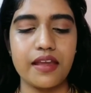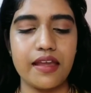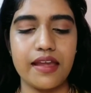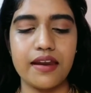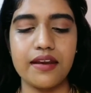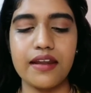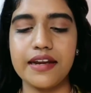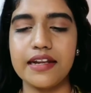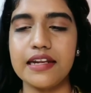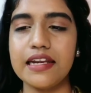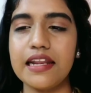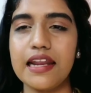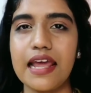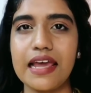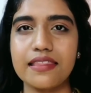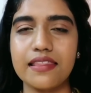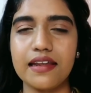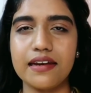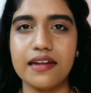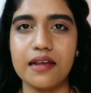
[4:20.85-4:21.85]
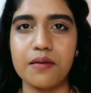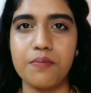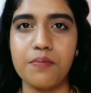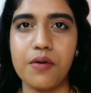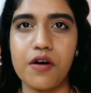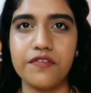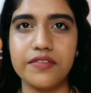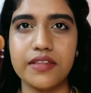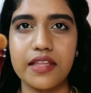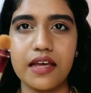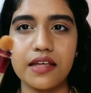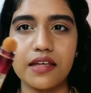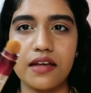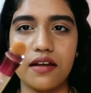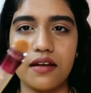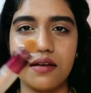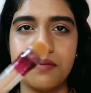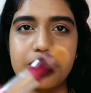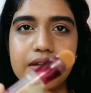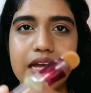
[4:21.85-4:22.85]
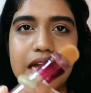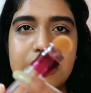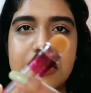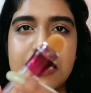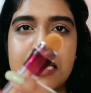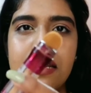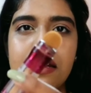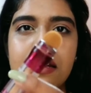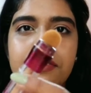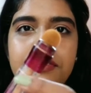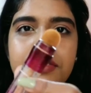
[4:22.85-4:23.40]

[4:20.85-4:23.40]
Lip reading: And I really like the tip of the concealer,